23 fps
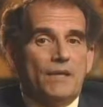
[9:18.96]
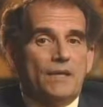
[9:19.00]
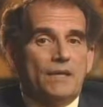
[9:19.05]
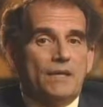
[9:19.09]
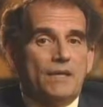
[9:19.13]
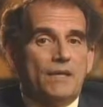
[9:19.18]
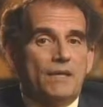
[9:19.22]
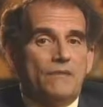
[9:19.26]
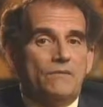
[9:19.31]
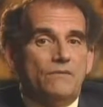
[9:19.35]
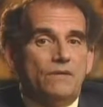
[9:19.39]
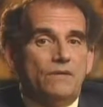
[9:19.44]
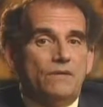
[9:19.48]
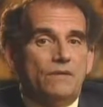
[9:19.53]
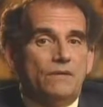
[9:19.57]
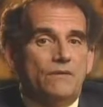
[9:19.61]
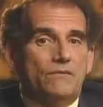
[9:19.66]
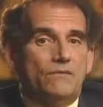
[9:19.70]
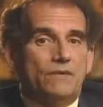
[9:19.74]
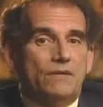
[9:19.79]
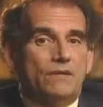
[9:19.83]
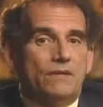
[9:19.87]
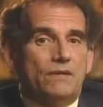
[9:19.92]
Given
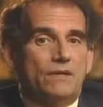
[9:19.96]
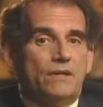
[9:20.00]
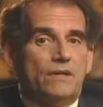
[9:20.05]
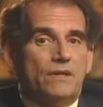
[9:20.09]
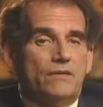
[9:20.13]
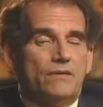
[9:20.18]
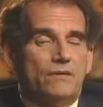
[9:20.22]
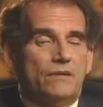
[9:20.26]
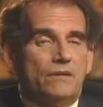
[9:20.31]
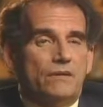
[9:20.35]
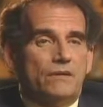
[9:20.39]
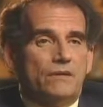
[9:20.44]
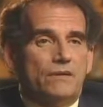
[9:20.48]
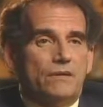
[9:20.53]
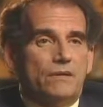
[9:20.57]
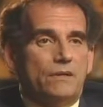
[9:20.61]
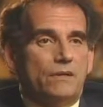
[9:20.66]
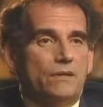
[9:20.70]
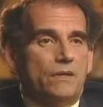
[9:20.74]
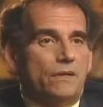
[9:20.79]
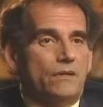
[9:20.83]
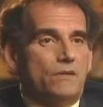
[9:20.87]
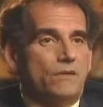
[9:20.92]
the
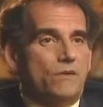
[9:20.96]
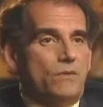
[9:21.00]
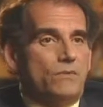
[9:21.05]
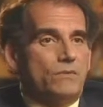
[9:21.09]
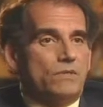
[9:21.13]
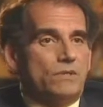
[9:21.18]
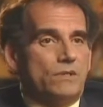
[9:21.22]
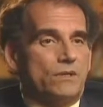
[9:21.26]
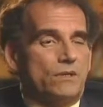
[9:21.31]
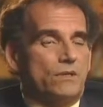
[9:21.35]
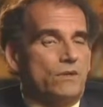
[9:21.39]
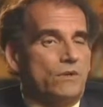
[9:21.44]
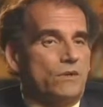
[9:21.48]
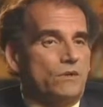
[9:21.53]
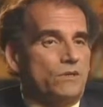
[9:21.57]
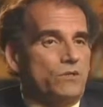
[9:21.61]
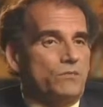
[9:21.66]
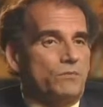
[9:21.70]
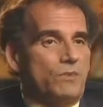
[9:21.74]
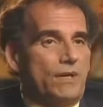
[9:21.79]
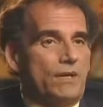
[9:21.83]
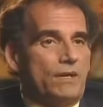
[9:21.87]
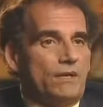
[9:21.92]
enormously long
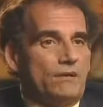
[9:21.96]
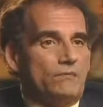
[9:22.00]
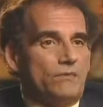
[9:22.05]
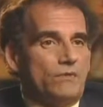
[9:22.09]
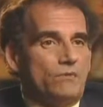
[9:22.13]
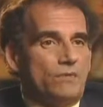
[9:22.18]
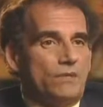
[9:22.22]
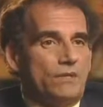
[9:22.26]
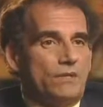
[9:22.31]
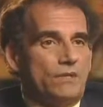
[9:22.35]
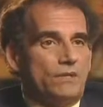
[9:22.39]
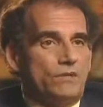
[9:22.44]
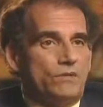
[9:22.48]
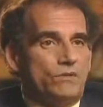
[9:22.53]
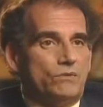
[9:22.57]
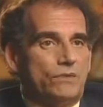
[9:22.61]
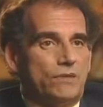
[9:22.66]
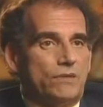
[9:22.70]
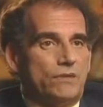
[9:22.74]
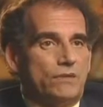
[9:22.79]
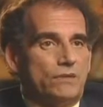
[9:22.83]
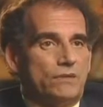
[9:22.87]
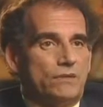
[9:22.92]
span of human history,
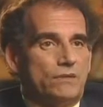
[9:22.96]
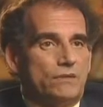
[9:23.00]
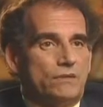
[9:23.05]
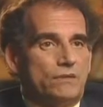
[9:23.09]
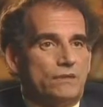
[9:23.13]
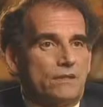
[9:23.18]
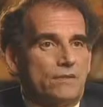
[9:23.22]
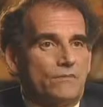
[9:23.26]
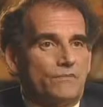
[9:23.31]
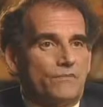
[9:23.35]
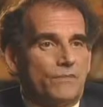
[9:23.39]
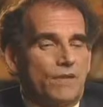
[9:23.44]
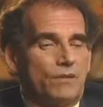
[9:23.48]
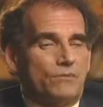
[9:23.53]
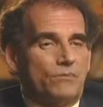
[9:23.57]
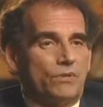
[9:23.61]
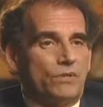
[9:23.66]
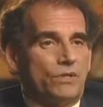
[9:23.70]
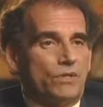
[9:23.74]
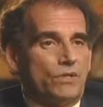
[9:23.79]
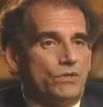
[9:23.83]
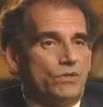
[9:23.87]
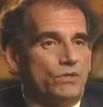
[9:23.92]
this is a
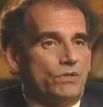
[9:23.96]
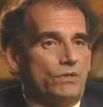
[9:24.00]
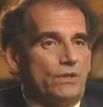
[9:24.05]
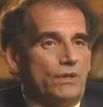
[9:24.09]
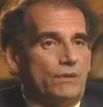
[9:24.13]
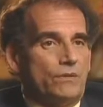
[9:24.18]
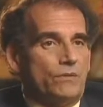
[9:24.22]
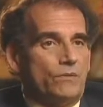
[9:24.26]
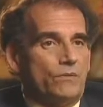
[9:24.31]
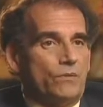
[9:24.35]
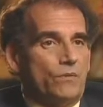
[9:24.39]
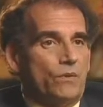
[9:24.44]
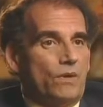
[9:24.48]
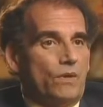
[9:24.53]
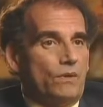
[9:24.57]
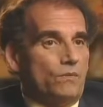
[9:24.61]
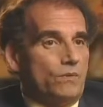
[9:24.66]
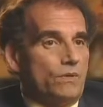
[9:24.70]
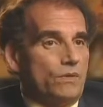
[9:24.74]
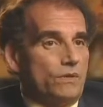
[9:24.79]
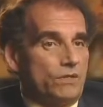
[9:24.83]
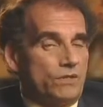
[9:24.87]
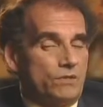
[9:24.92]
prediction that one would
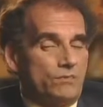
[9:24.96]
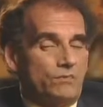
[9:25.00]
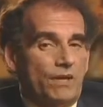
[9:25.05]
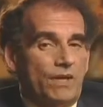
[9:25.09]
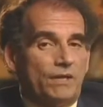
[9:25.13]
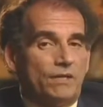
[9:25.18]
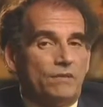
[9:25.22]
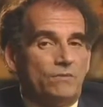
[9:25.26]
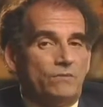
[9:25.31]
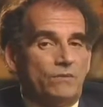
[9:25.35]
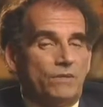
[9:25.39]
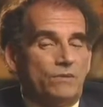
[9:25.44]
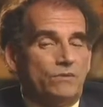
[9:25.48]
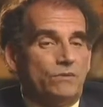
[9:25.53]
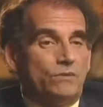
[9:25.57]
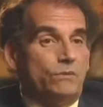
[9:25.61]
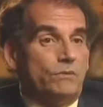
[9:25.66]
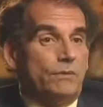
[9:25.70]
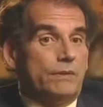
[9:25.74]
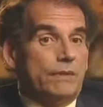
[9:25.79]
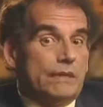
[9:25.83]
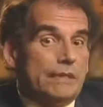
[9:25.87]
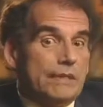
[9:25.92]
expect to be true,
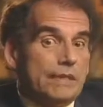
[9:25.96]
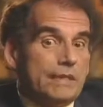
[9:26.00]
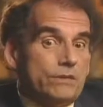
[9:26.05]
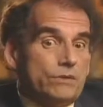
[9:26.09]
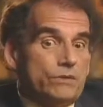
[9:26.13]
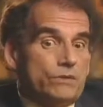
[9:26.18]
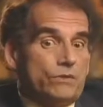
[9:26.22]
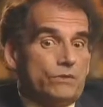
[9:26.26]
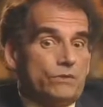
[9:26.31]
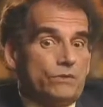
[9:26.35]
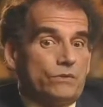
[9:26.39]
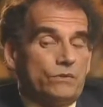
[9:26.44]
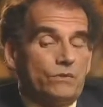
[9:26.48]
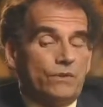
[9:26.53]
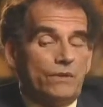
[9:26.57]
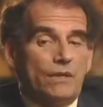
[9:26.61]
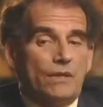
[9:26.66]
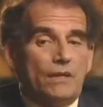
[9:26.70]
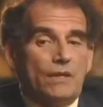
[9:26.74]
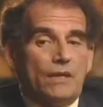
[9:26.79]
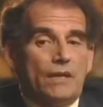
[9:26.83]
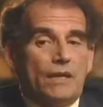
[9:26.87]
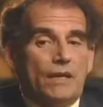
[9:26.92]
and it is true.
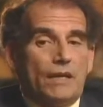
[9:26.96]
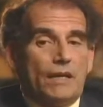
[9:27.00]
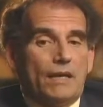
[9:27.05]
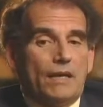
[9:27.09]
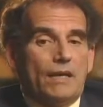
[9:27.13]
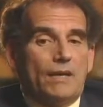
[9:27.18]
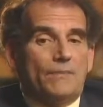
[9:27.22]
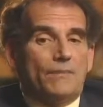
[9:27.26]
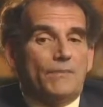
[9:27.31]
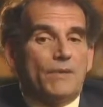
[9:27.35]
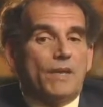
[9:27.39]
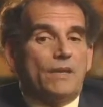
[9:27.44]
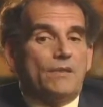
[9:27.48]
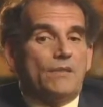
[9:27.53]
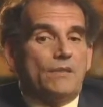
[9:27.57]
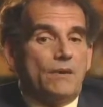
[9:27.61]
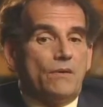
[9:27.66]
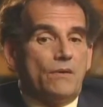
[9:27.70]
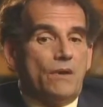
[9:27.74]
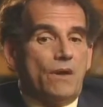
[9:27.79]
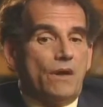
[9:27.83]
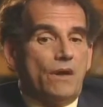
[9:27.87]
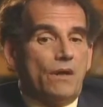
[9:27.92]
There
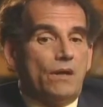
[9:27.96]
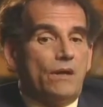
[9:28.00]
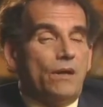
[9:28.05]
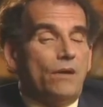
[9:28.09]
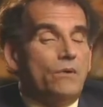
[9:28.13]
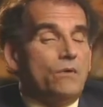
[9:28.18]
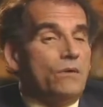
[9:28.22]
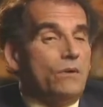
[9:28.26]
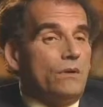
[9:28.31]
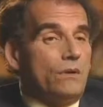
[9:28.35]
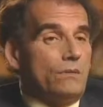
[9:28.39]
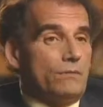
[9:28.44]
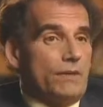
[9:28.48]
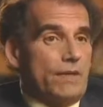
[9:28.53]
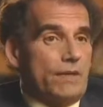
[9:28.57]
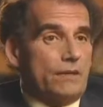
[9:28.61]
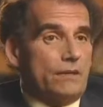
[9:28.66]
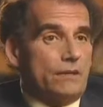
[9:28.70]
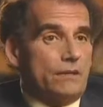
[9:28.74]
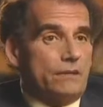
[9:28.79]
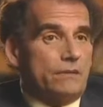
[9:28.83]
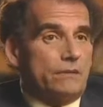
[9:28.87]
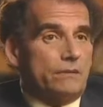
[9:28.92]
are local
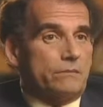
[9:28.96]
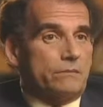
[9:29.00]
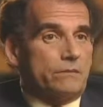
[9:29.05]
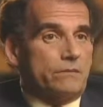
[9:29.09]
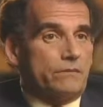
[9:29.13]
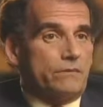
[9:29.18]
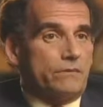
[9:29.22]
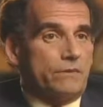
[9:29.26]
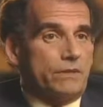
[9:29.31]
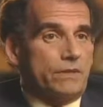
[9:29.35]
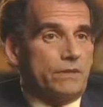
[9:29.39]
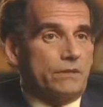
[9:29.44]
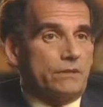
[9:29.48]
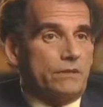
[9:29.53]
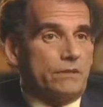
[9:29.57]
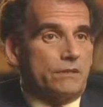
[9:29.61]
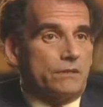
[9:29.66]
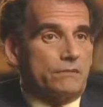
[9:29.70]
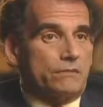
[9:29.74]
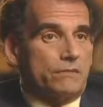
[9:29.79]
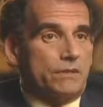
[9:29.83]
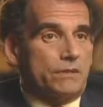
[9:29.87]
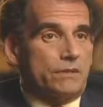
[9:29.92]
mechanisms of
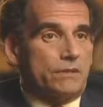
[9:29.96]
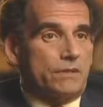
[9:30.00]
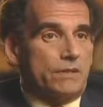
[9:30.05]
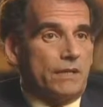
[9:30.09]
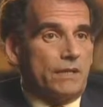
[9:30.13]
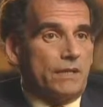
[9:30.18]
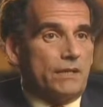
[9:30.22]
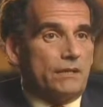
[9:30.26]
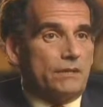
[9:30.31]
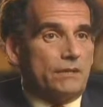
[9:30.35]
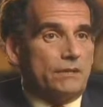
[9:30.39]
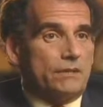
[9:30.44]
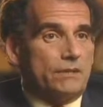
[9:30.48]
criticism in science.